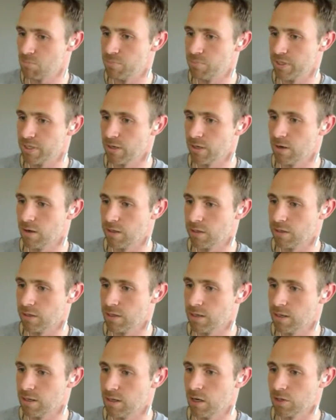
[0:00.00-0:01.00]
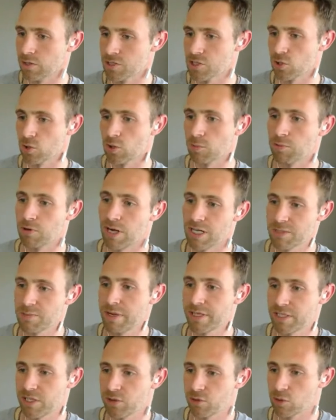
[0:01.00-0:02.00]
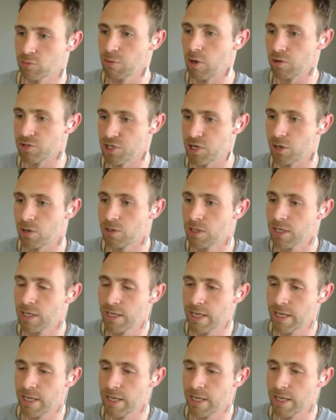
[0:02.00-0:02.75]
big on uh, on circle prospecting through Mojo.